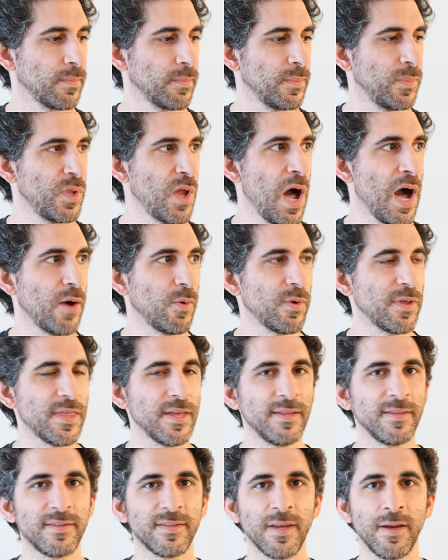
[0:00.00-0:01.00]
not
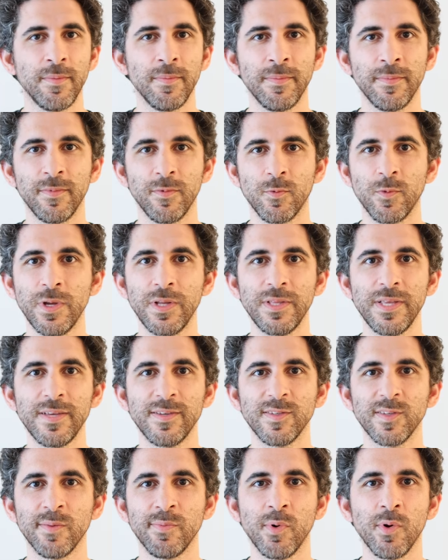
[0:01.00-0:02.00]
within some really
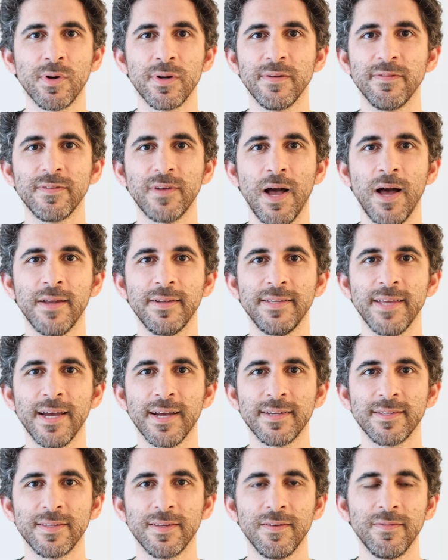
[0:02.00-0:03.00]
supportive
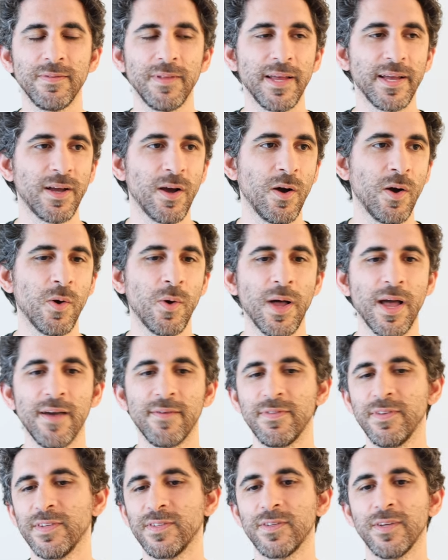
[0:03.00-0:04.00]
context of like, oh, I
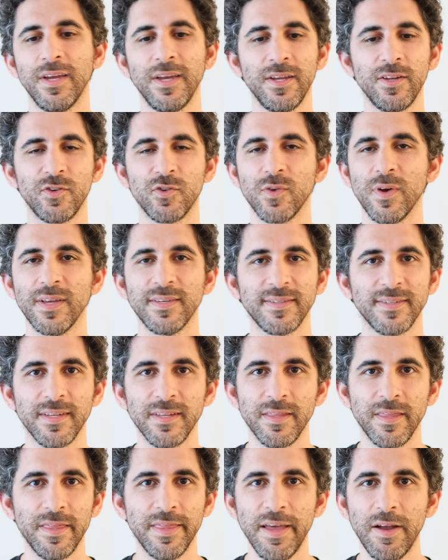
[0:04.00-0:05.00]
have this
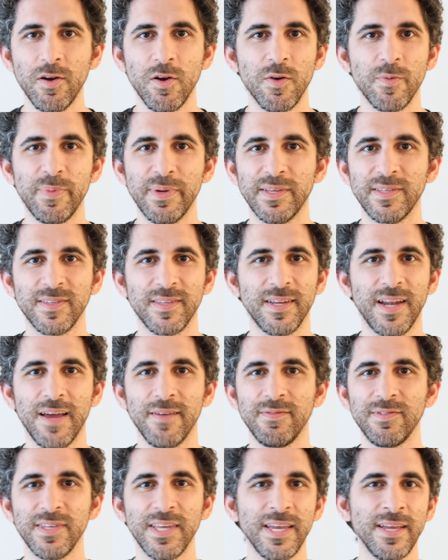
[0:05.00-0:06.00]
trusted therapist that
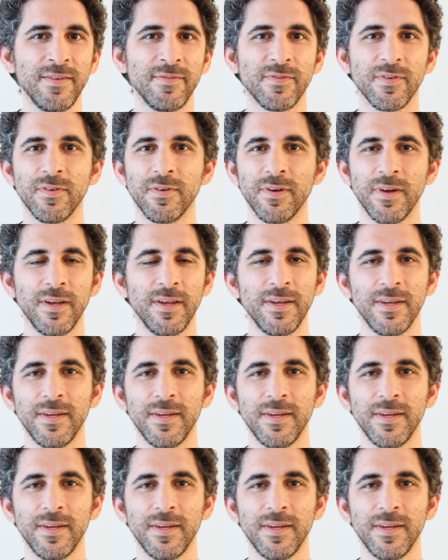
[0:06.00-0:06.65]
I've seen for